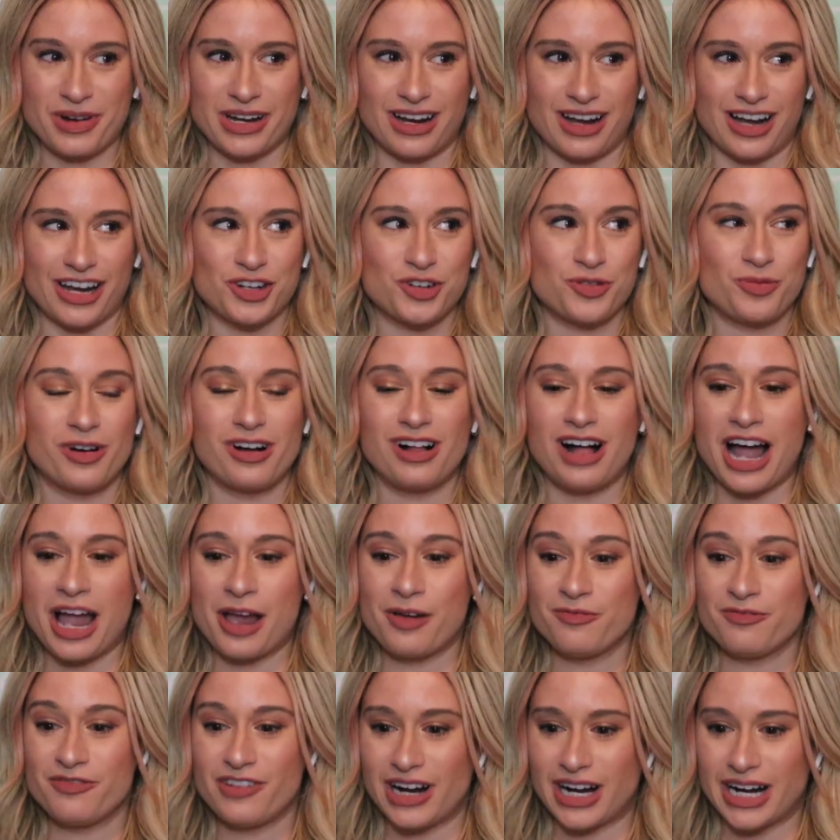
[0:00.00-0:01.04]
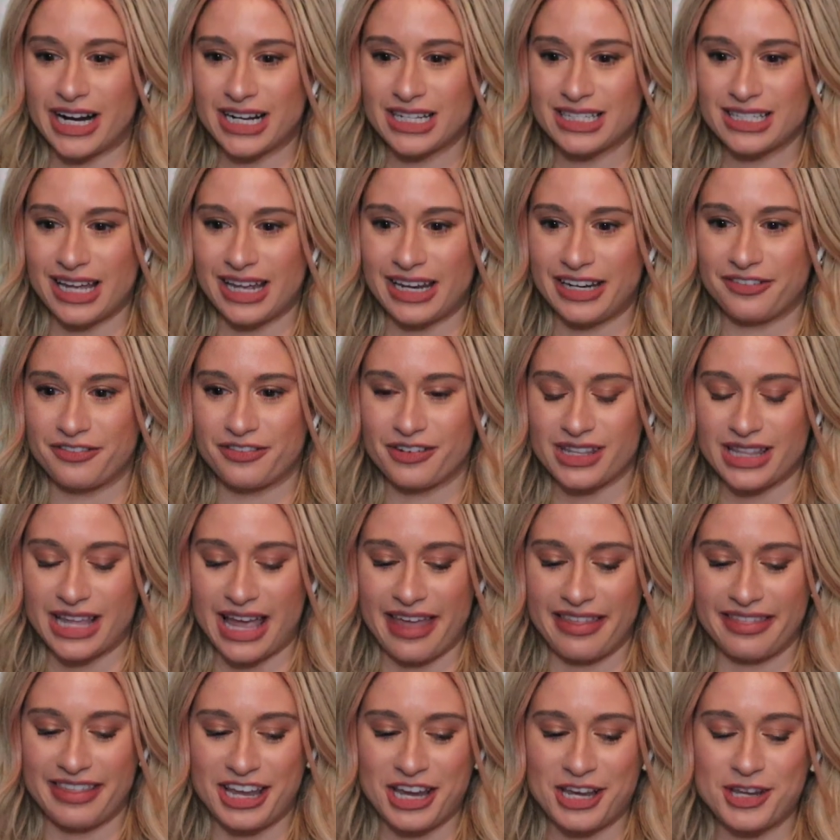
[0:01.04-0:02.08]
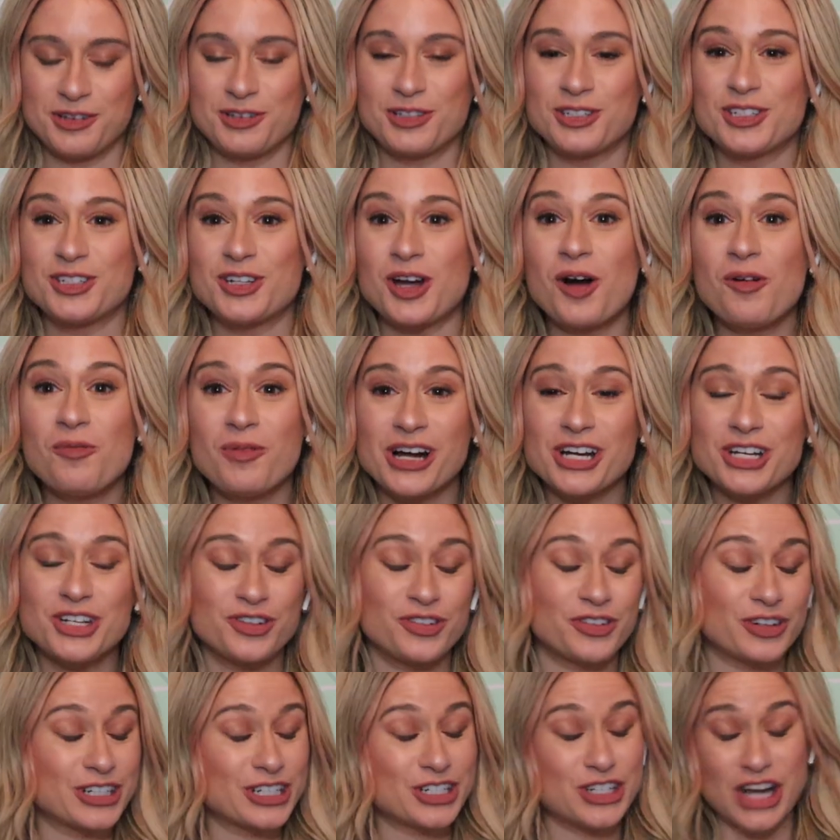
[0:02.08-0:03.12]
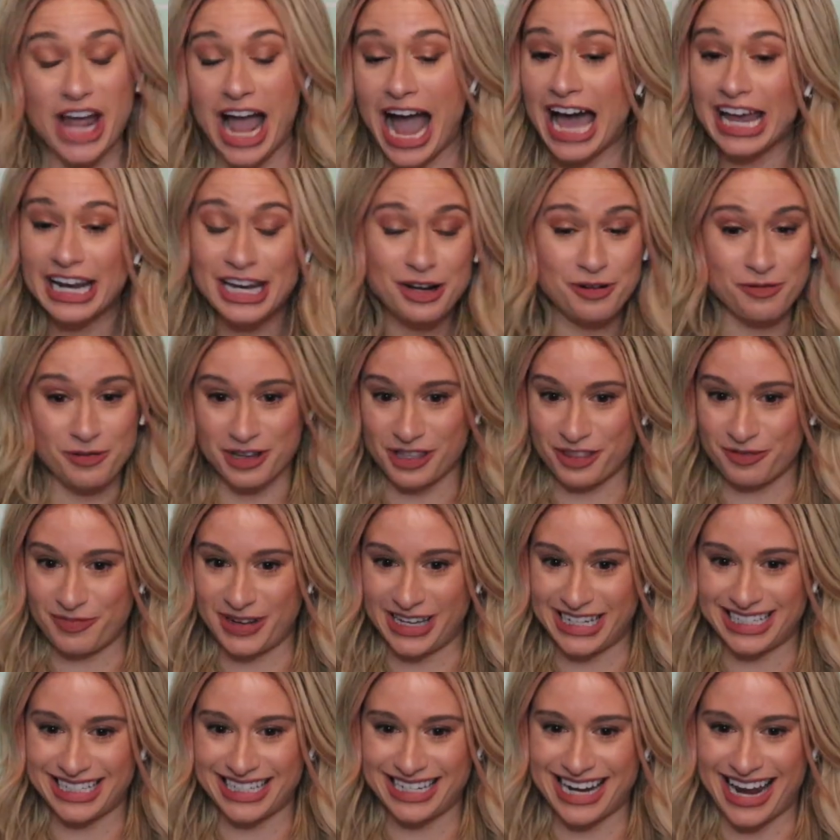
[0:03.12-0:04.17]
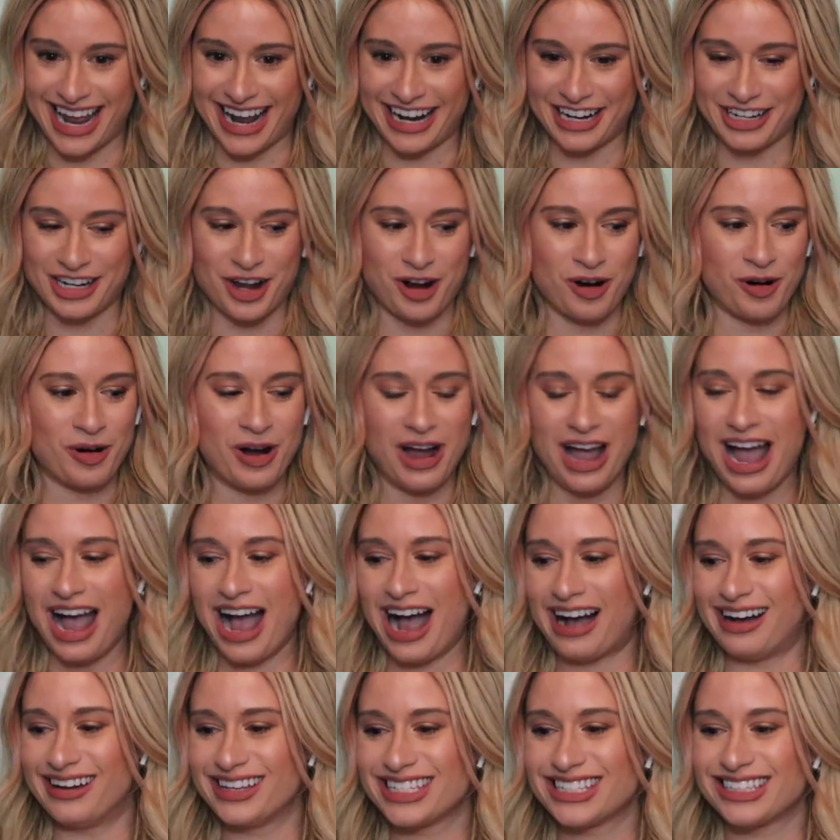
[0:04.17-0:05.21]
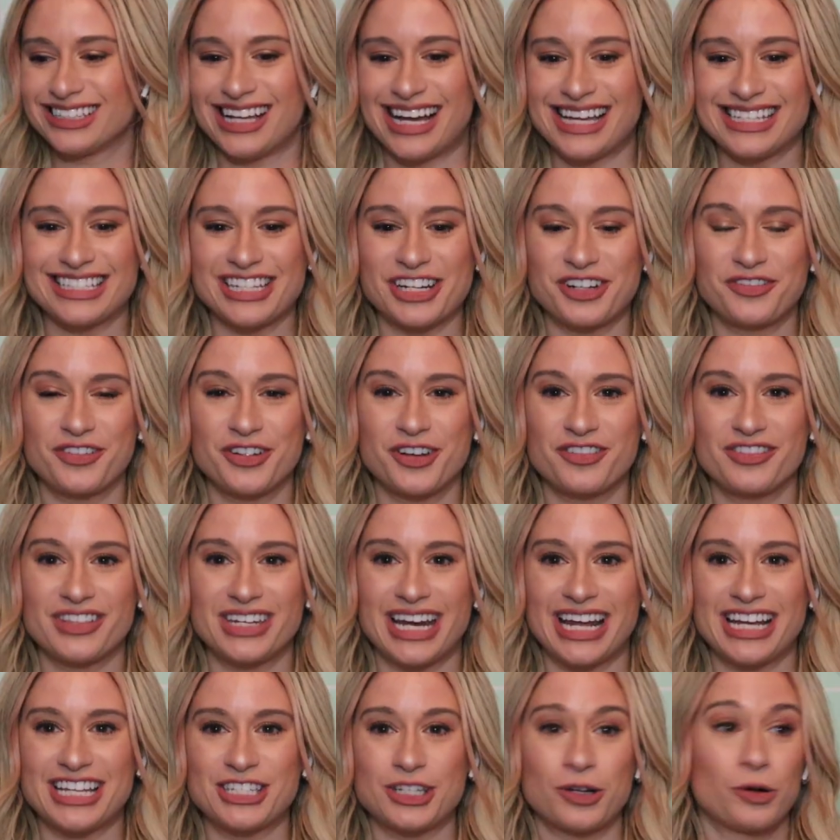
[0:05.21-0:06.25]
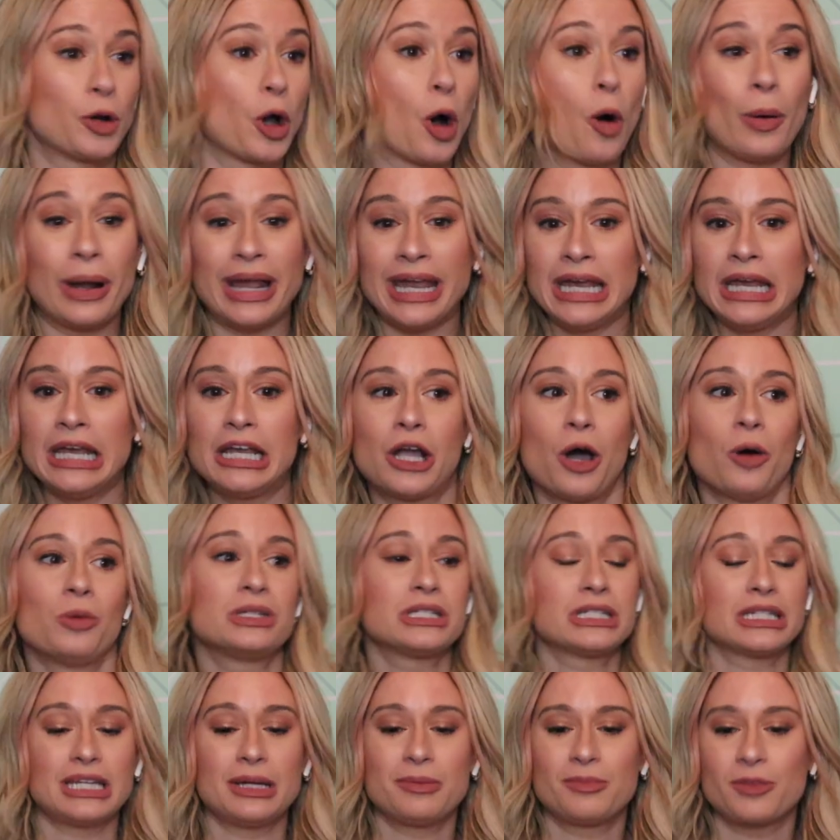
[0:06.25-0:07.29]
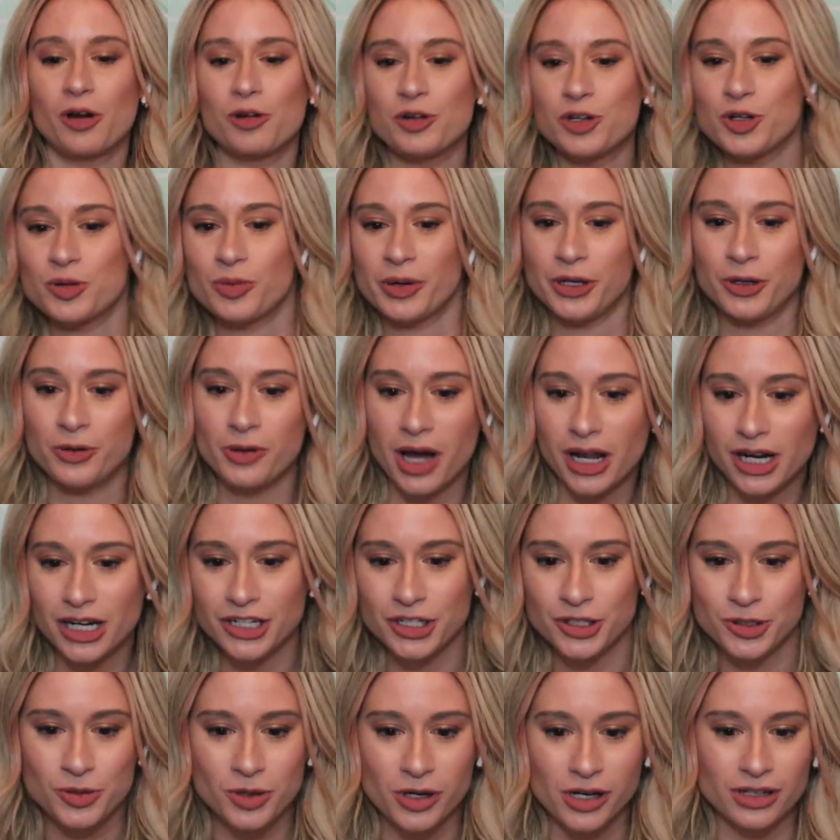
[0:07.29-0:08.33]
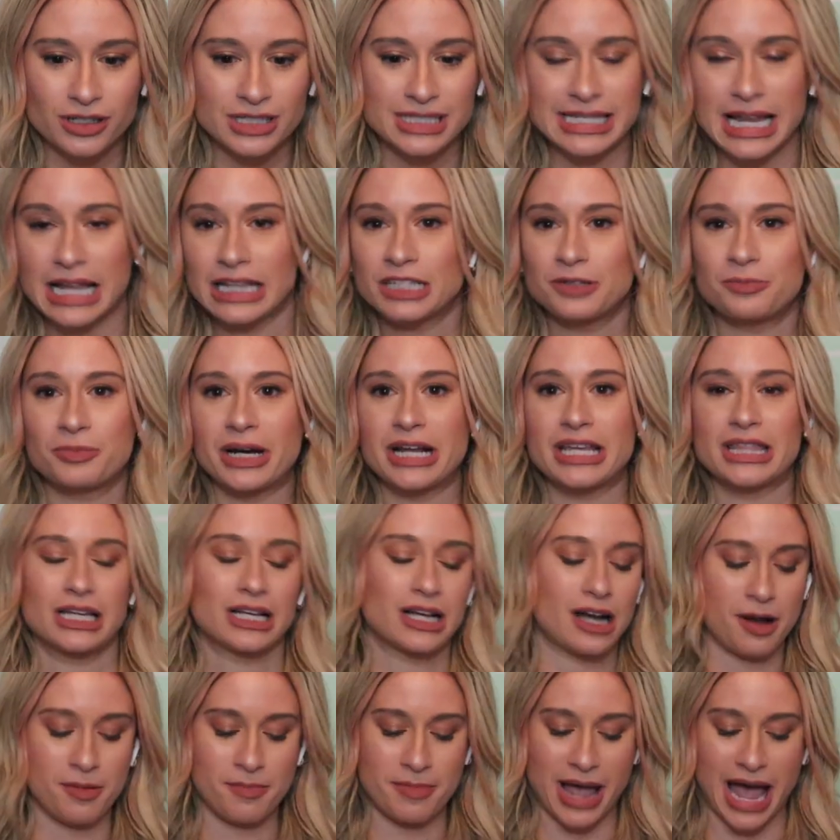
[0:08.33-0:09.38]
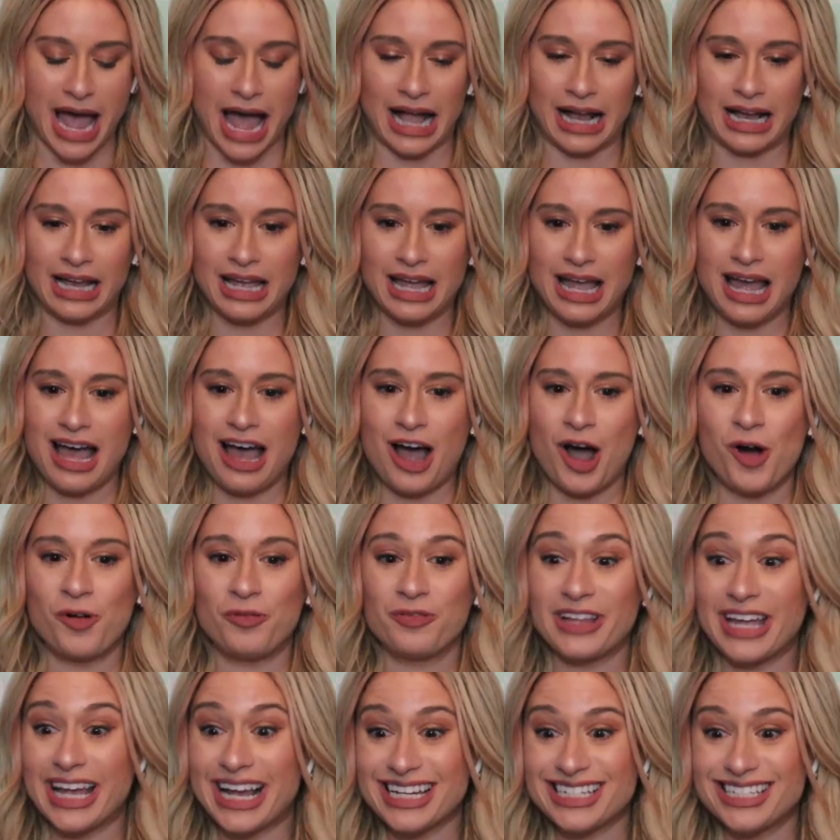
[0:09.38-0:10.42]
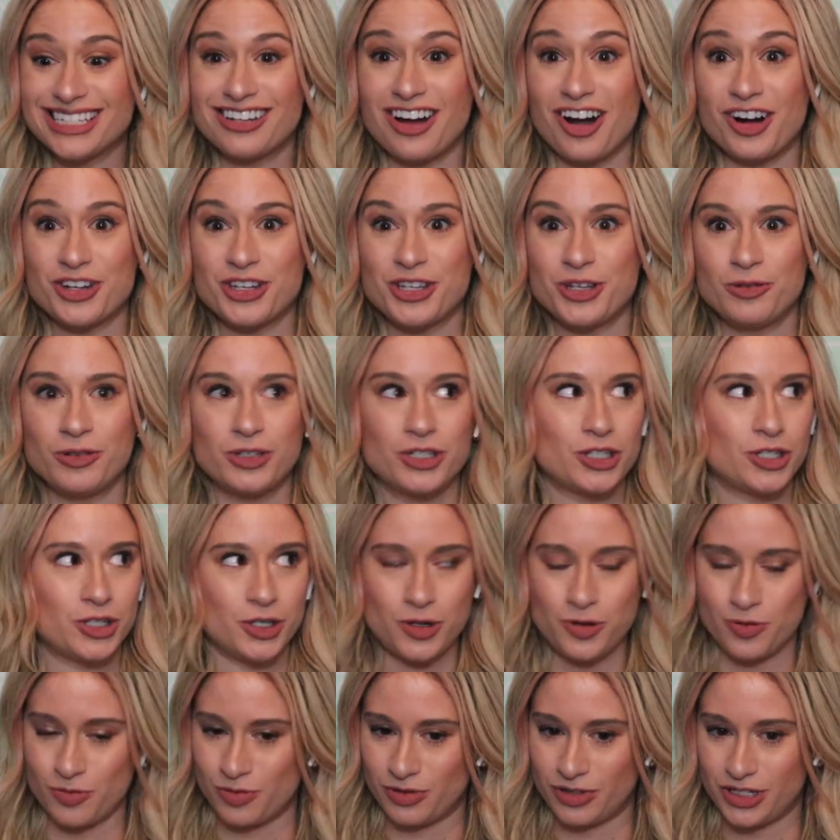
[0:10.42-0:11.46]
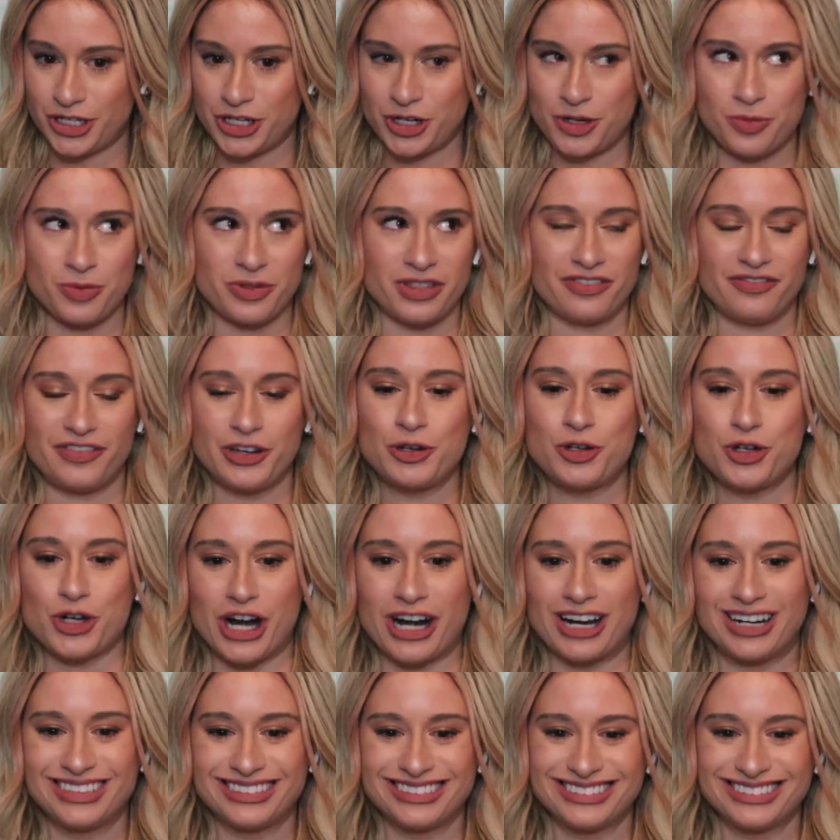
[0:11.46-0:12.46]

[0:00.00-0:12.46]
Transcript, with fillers: Oh my gosh, well, I'm very excited for that. Thank you so much for chatting with me today. I know that was the last interview of the day, so go eat, go sleep, go do what you gotta do, girl. Celebrate the comeback. Hopefully, I get to talk to you soon, too, in the future.